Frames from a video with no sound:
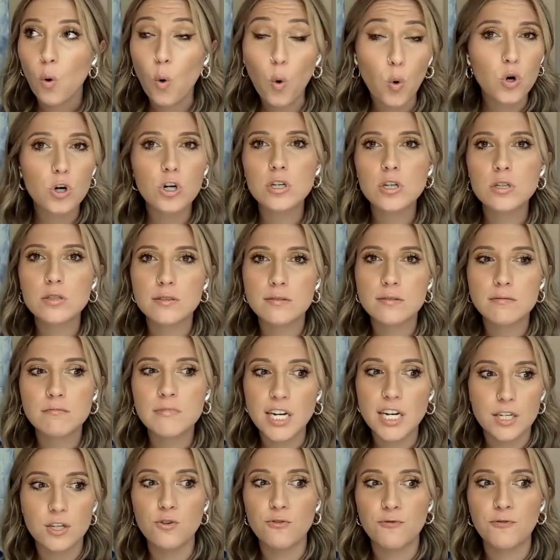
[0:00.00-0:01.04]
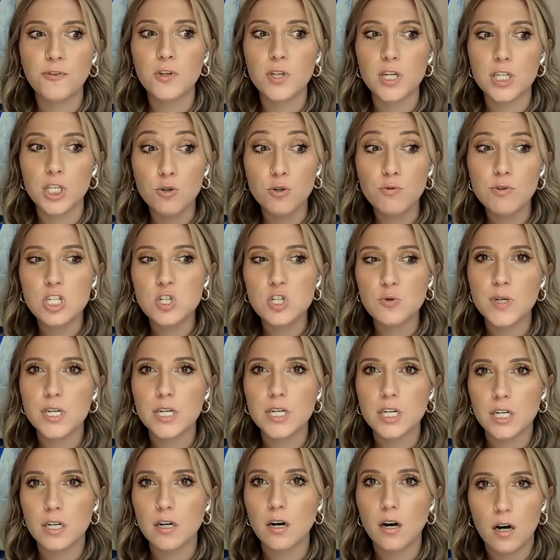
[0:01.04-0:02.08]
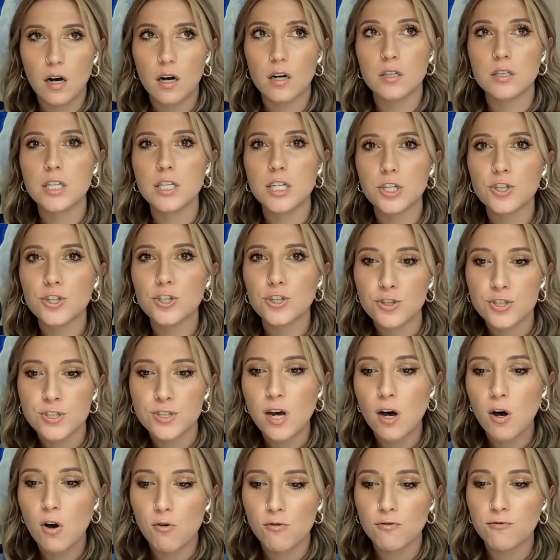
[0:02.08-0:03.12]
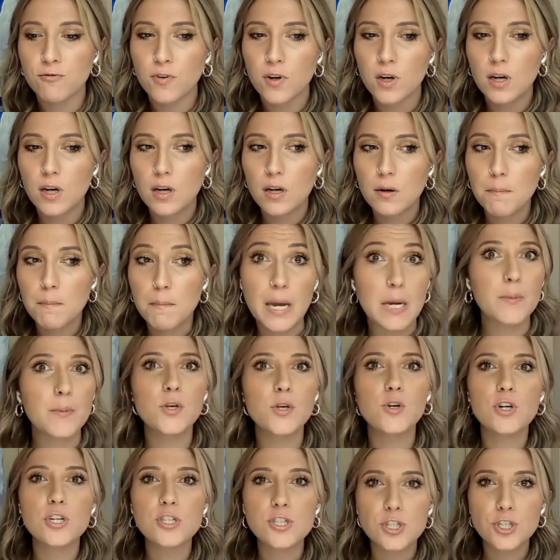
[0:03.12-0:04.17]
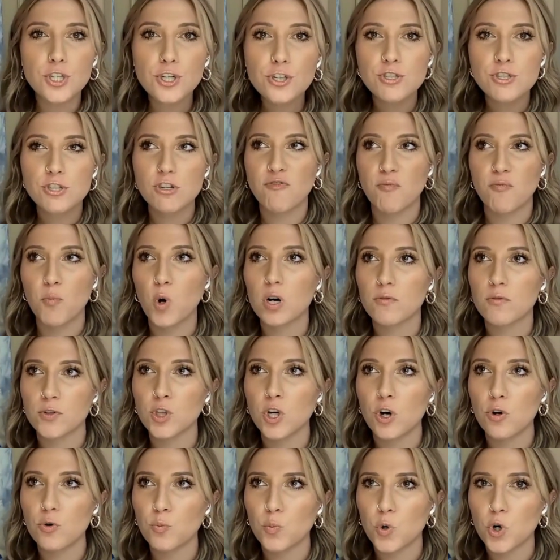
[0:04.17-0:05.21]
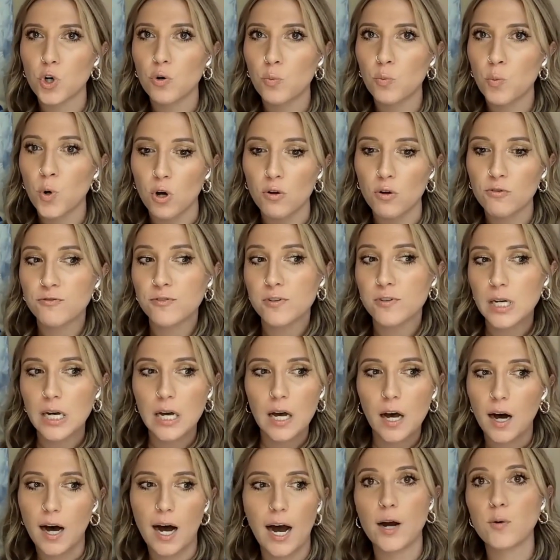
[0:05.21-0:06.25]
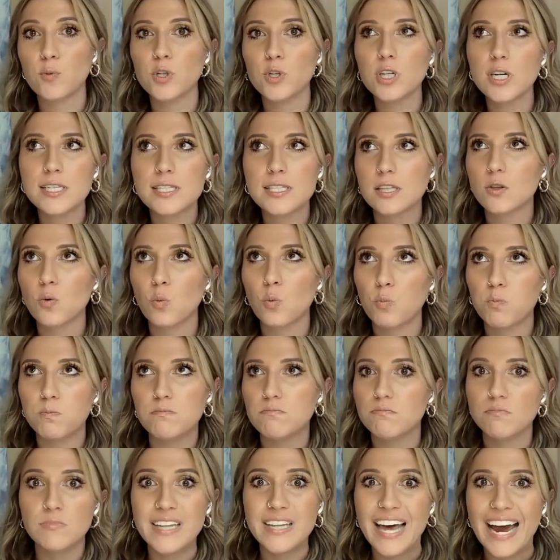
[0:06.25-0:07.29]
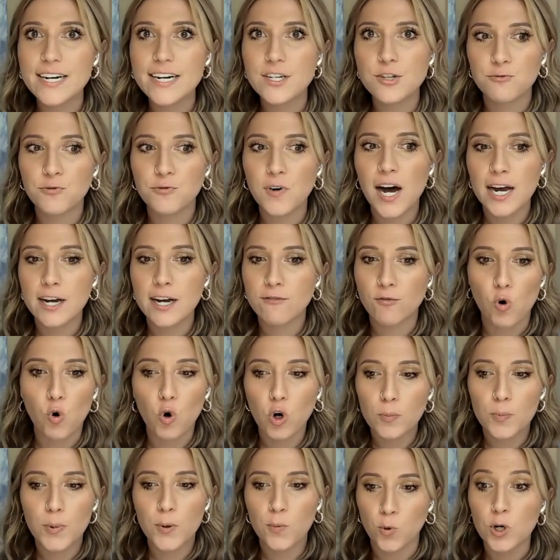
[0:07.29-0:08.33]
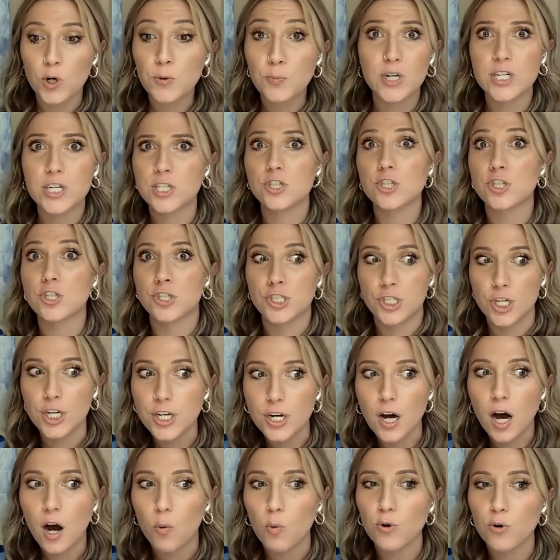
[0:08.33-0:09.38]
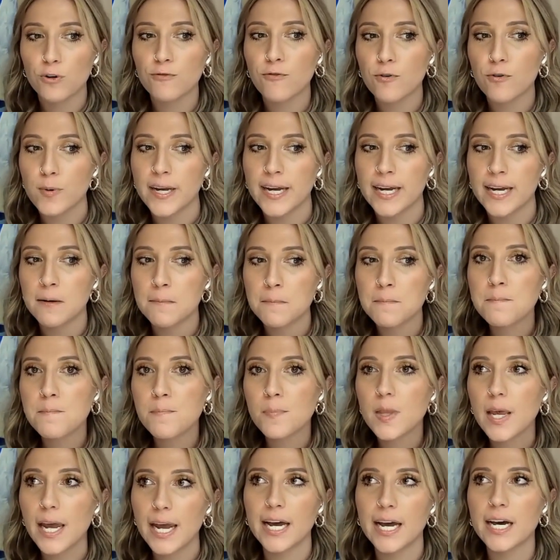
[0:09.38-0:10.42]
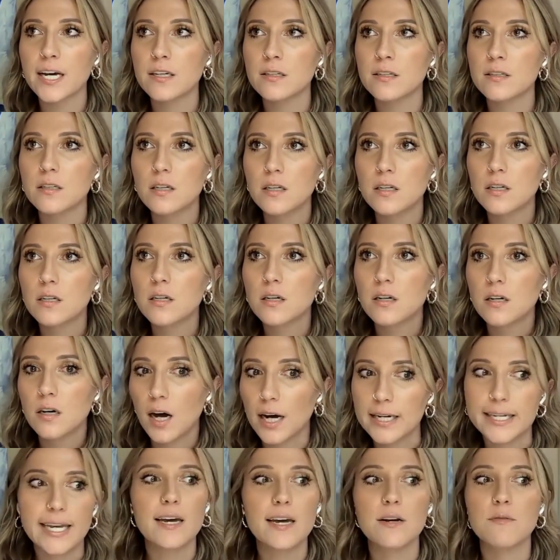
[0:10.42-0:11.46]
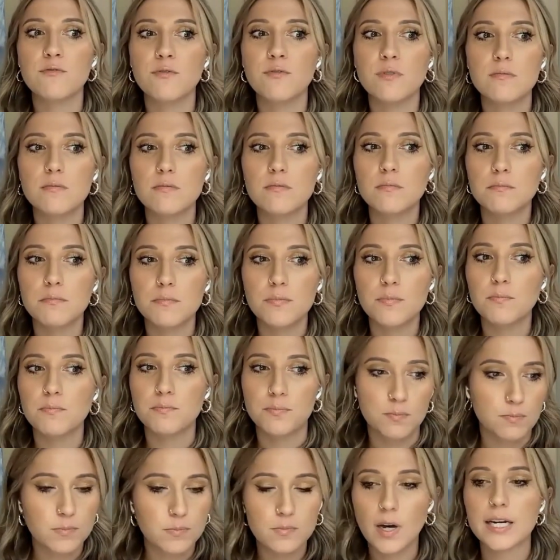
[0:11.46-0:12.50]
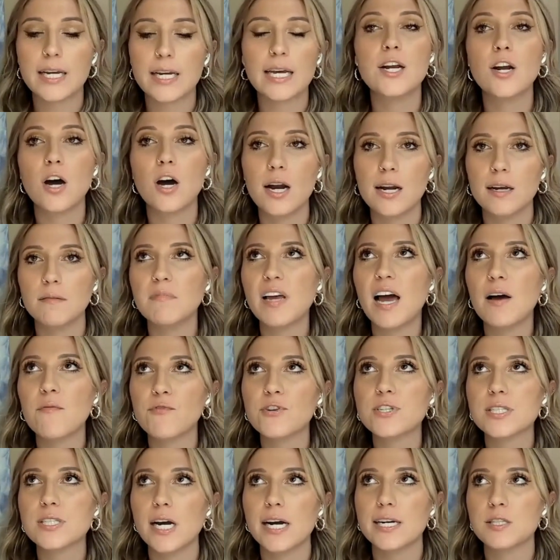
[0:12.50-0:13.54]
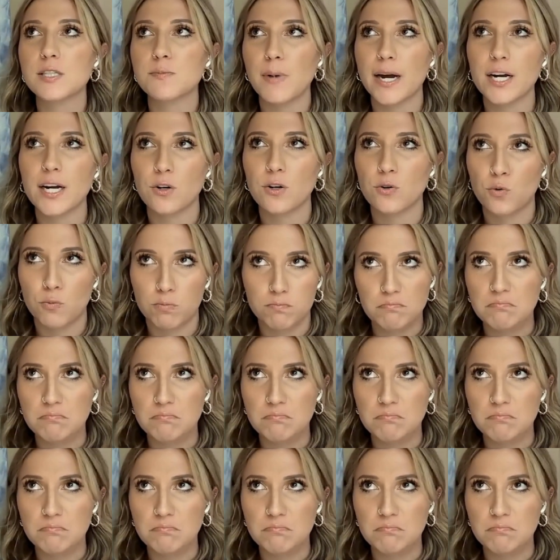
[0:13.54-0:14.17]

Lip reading: or that you feel like you need to be a leader yourself. Maybe you consider yourself more of a lone wolf. I realized that the 9-to-5 corporate workplace just did not work for me. And again, cannot emphasize my